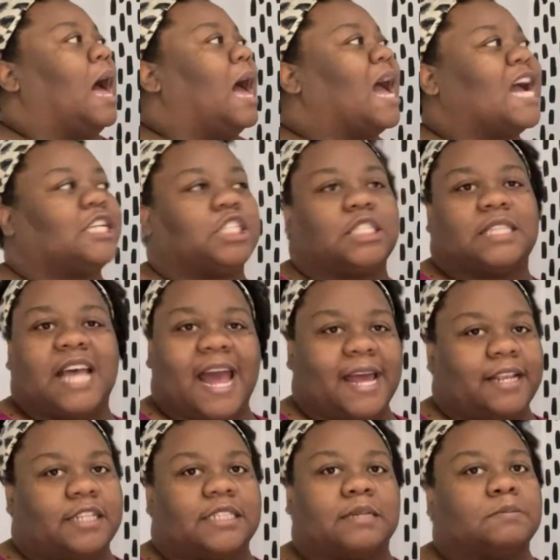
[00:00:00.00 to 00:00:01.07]
I just
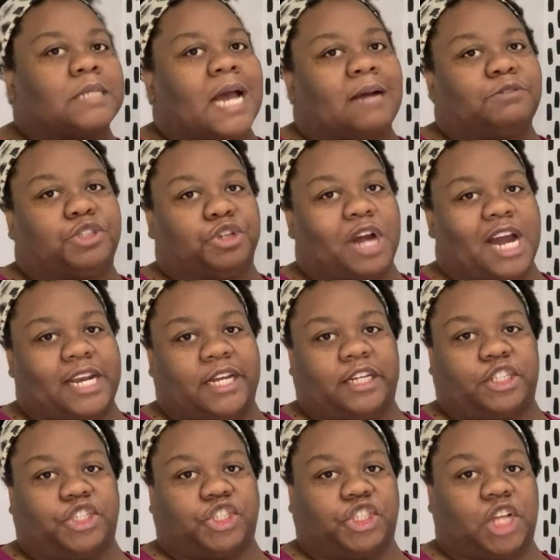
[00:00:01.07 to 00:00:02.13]
had, sometimes you gotta
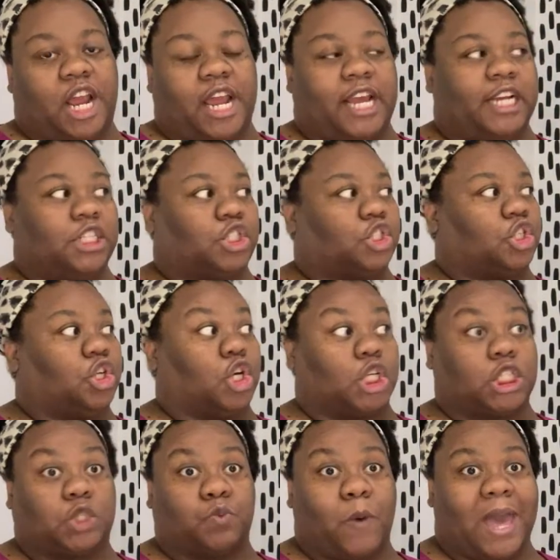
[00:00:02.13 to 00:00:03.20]
exchange your
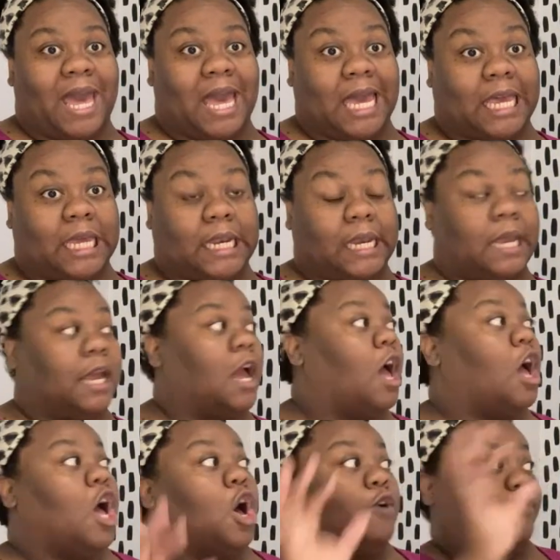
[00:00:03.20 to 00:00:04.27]
sweat equity
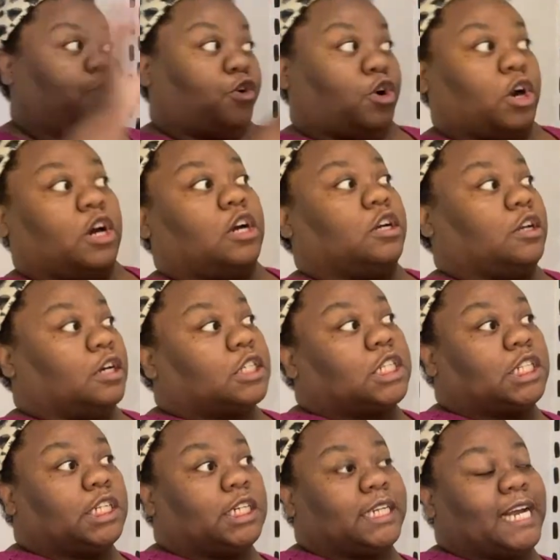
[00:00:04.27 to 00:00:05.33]
for a
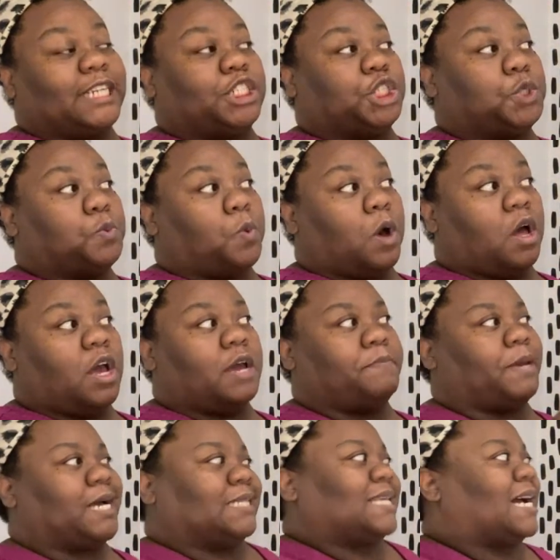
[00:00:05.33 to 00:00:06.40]
look that you want,
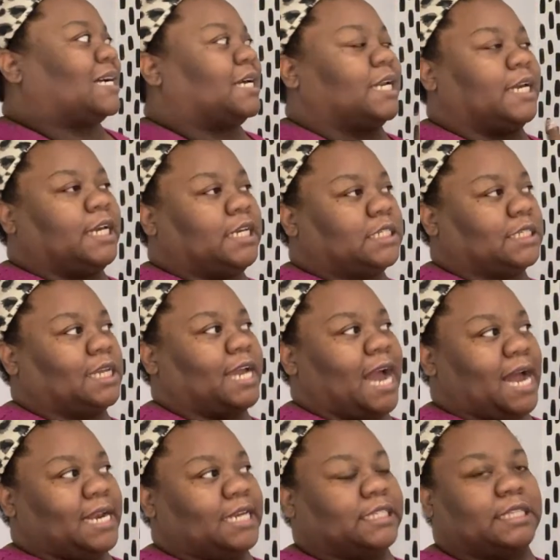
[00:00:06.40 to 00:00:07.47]
because I could have easily
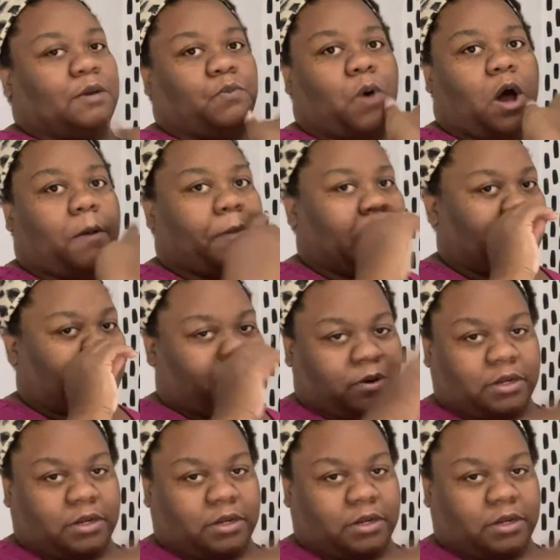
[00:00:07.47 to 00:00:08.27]
got this in wallpaper.